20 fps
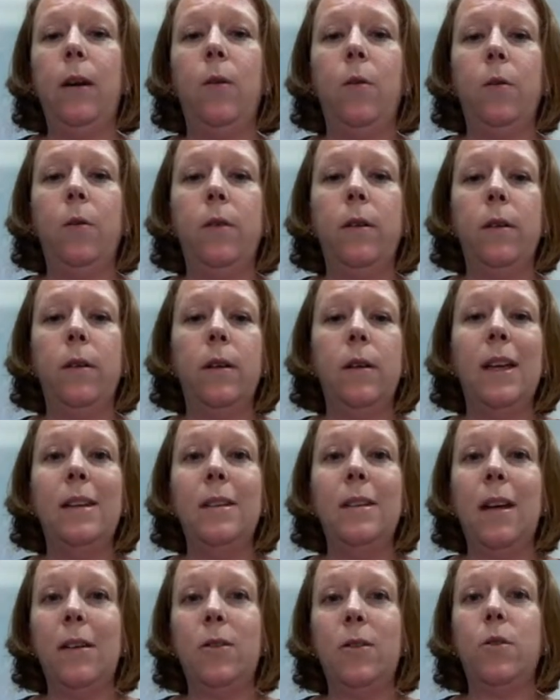or the
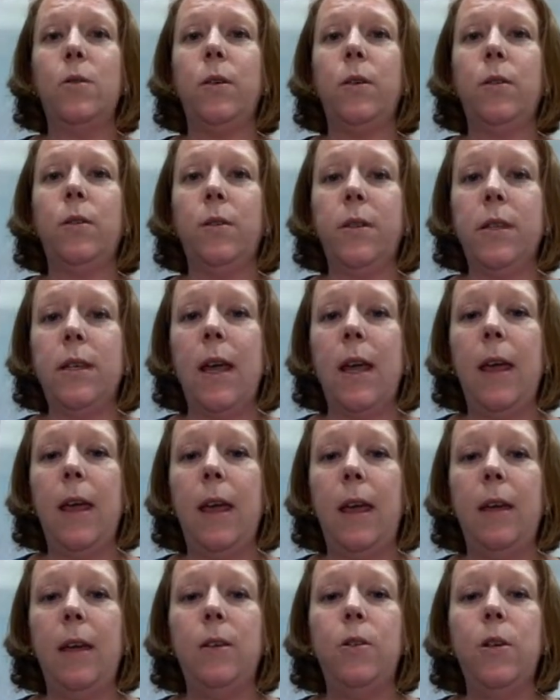industrial
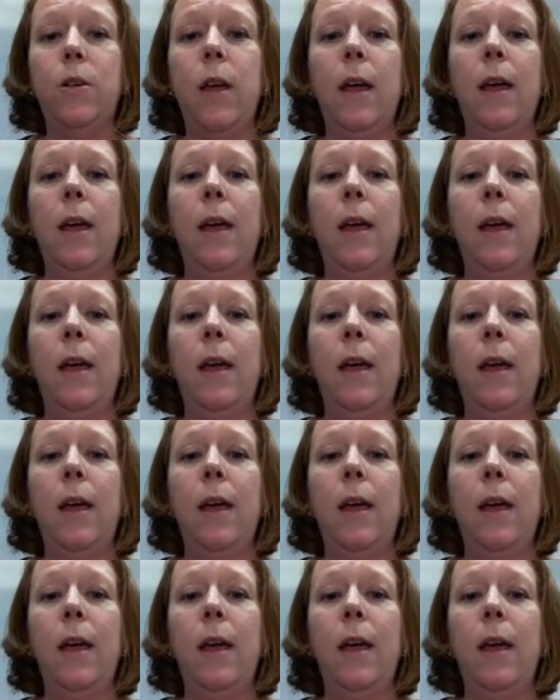stage,